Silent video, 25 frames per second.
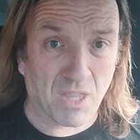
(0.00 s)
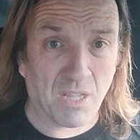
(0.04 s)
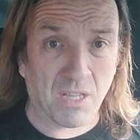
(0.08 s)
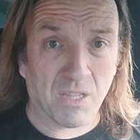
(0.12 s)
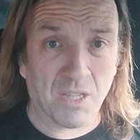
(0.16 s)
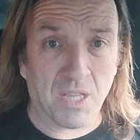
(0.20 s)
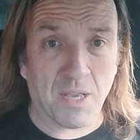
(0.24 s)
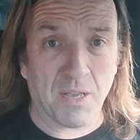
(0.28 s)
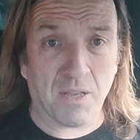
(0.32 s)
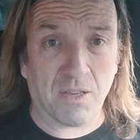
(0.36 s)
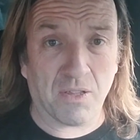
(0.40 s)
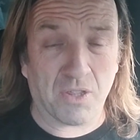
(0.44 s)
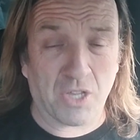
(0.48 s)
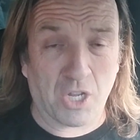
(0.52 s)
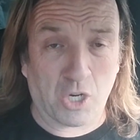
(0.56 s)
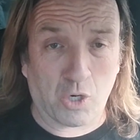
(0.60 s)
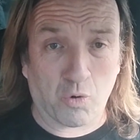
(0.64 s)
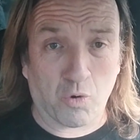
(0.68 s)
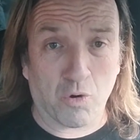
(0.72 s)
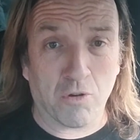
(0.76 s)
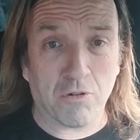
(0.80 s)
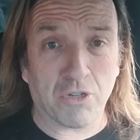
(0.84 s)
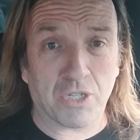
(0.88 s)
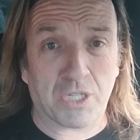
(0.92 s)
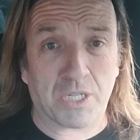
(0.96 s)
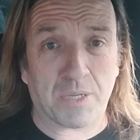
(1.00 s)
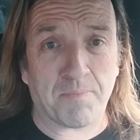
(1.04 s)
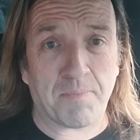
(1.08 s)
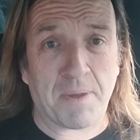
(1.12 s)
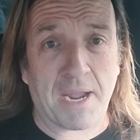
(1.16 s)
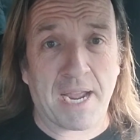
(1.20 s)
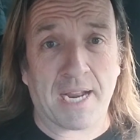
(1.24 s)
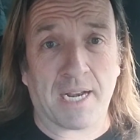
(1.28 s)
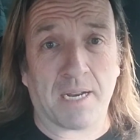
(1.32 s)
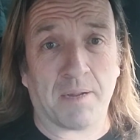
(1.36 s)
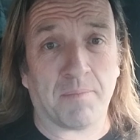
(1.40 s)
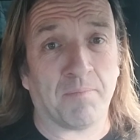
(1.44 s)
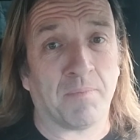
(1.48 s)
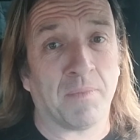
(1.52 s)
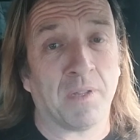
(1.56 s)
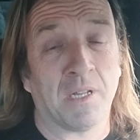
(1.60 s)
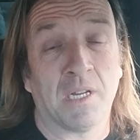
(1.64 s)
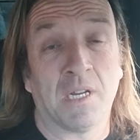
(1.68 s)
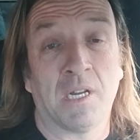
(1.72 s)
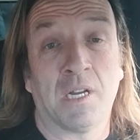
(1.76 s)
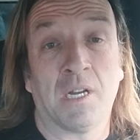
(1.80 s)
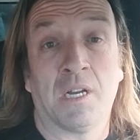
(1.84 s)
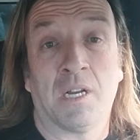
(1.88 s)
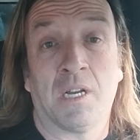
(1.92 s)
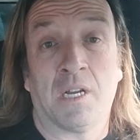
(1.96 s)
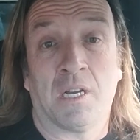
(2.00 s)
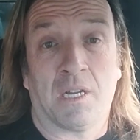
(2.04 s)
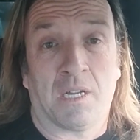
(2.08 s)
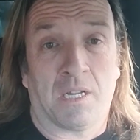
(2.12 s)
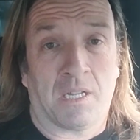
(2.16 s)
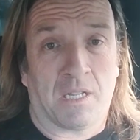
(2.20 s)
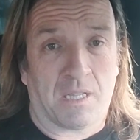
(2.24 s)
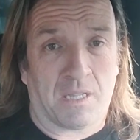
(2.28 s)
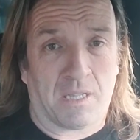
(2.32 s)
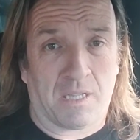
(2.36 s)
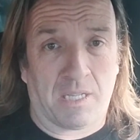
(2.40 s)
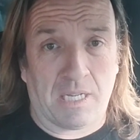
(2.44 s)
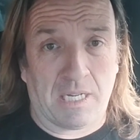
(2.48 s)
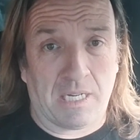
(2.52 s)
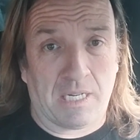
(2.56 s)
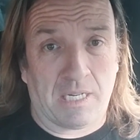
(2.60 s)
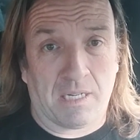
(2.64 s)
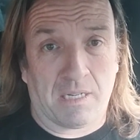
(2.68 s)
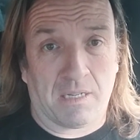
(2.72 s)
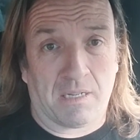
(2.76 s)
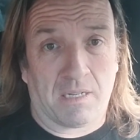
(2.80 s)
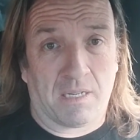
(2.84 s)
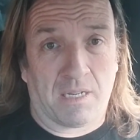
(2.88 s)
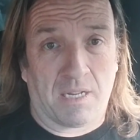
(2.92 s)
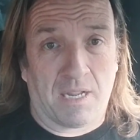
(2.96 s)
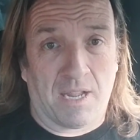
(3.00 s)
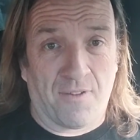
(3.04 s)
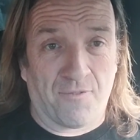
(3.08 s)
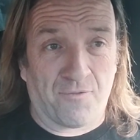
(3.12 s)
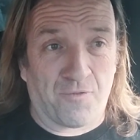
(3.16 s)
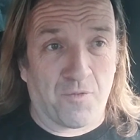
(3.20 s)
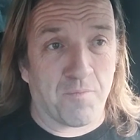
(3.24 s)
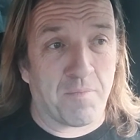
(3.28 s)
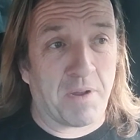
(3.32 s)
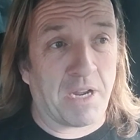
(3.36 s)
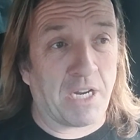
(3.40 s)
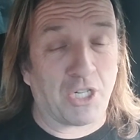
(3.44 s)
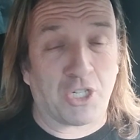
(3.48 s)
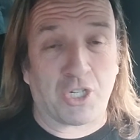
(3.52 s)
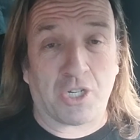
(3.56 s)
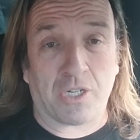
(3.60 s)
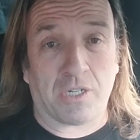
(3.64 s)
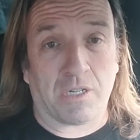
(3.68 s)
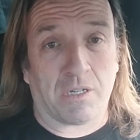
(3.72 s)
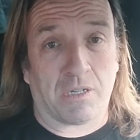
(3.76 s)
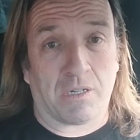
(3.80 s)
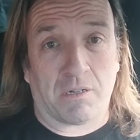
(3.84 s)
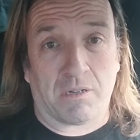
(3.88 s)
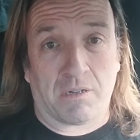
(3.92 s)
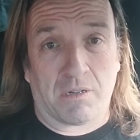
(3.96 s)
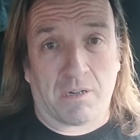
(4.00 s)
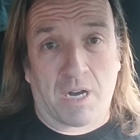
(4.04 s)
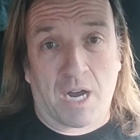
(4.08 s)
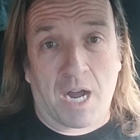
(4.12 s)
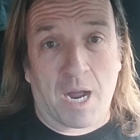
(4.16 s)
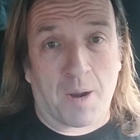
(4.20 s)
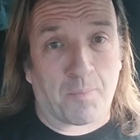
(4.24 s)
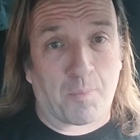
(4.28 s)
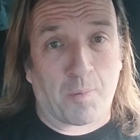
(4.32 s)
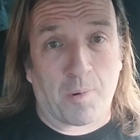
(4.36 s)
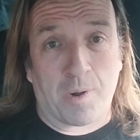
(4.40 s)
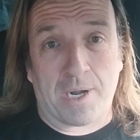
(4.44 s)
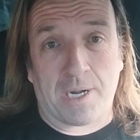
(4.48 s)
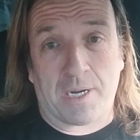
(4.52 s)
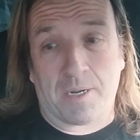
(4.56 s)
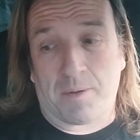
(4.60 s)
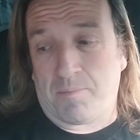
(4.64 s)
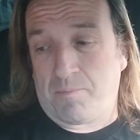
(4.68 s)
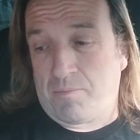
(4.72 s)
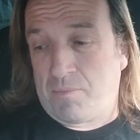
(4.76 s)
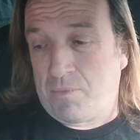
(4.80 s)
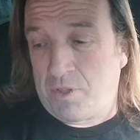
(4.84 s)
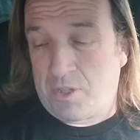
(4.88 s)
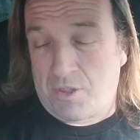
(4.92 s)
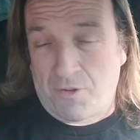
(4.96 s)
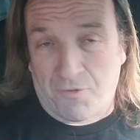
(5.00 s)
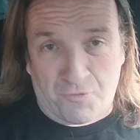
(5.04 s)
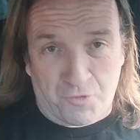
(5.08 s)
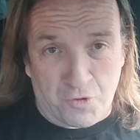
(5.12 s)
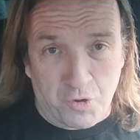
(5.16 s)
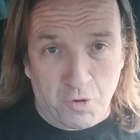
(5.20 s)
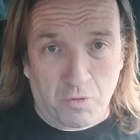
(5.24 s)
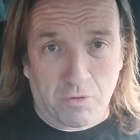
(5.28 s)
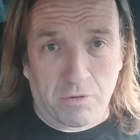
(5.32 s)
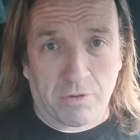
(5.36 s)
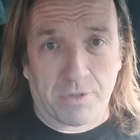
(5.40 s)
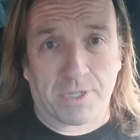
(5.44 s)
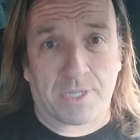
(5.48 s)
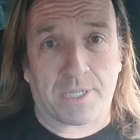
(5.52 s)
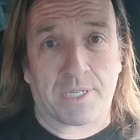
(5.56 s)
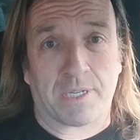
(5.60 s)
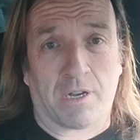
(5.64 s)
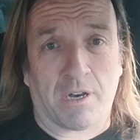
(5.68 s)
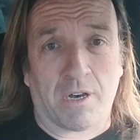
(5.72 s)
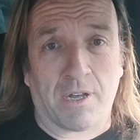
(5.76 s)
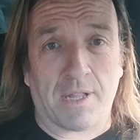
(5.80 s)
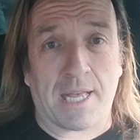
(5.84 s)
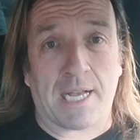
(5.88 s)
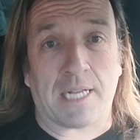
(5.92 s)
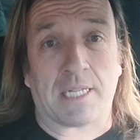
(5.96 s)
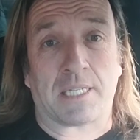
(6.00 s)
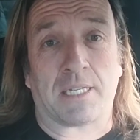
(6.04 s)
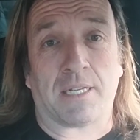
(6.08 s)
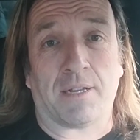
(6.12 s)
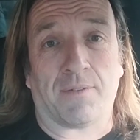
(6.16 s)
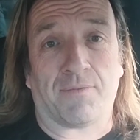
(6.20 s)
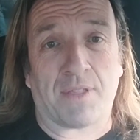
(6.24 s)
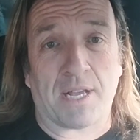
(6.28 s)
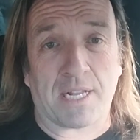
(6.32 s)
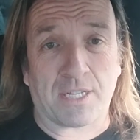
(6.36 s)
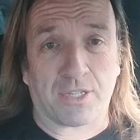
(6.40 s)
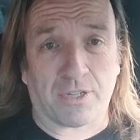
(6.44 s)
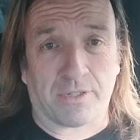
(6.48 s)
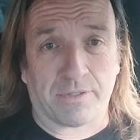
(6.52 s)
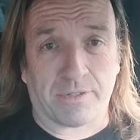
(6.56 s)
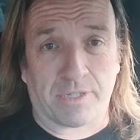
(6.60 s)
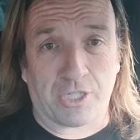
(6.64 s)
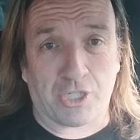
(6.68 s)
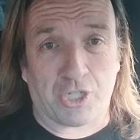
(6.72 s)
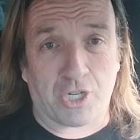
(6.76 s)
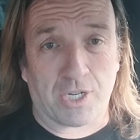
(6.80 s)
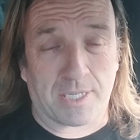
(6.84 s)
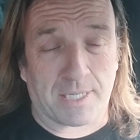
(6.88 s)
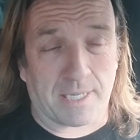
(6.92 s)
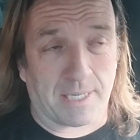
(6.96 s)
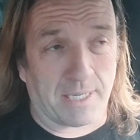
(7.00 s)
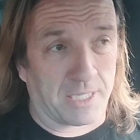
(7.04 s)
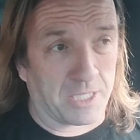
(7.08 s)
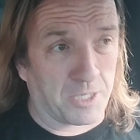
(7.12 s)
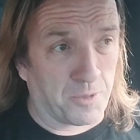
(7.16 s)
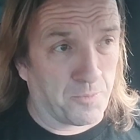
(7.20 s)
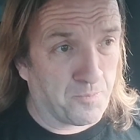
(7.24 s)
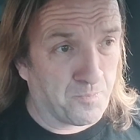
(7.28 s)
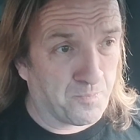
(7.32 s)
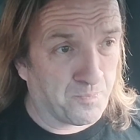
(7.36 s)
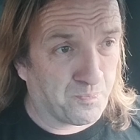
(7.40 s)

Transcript: the crews to man them, the information to operate them, the fuels, all that stuff. That's all logistics.